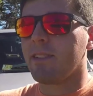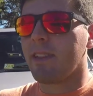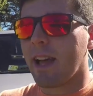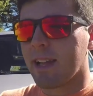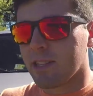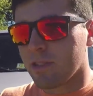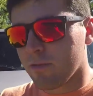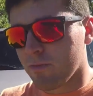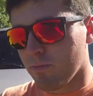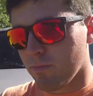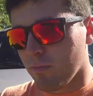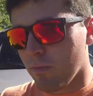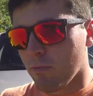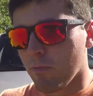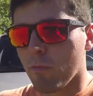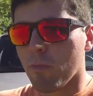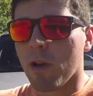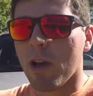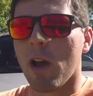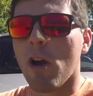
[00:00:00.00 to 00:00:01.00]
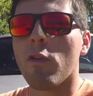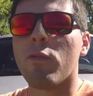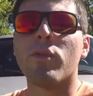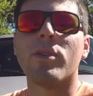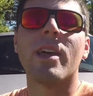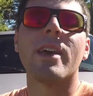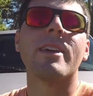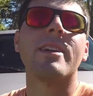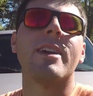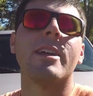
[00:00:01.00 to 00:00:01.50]
that's hopefully
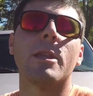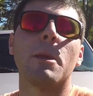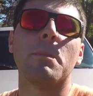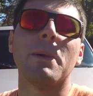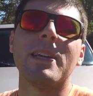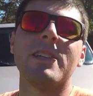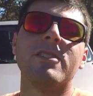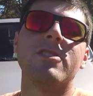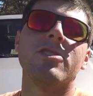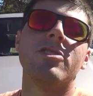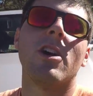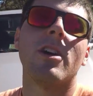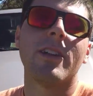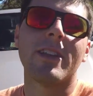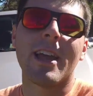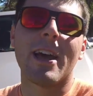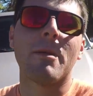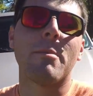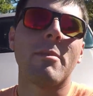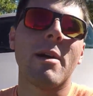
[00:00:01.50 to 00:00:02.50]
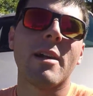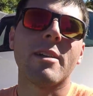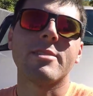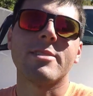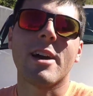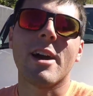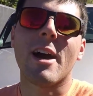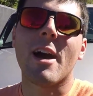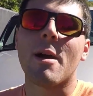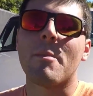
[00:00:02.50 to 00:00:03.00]
they can get the pieces done in that amount of
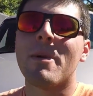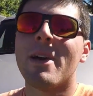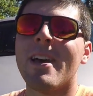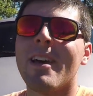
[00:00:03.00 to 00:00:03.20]
time,